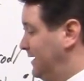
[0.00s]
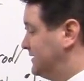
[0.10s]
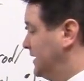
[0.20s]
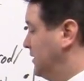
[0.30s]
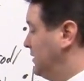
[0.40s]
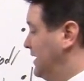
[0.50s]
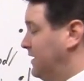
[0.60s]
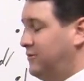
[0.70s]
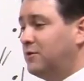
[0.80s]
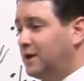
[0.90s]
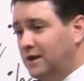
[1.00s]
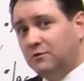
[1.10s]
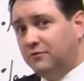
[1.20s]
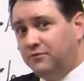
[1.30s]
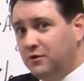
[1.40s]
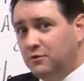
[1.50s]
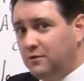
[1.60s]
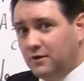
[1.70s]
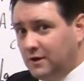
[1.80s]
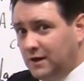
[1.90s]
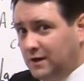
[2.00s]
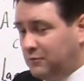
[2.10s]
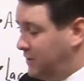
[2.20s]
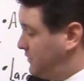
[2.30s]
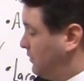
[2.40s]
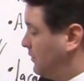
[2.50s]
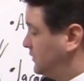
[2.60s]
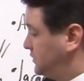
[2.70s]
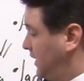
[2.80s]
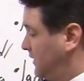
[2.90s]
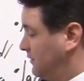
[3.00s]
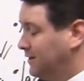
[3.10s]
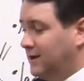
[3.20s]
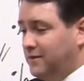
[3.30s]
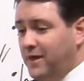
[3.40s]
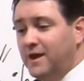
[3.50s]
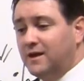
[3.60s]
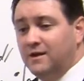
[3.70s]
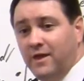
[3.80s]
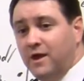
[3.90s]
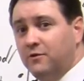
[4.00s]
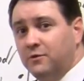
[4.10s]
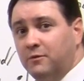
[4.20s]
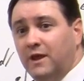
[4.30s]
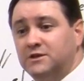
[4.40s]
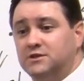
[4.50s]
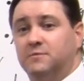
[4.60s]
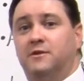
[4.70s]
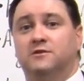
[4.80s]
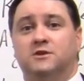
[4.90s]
And so if you get into a feud uh, with your channel, they can they own the relationship.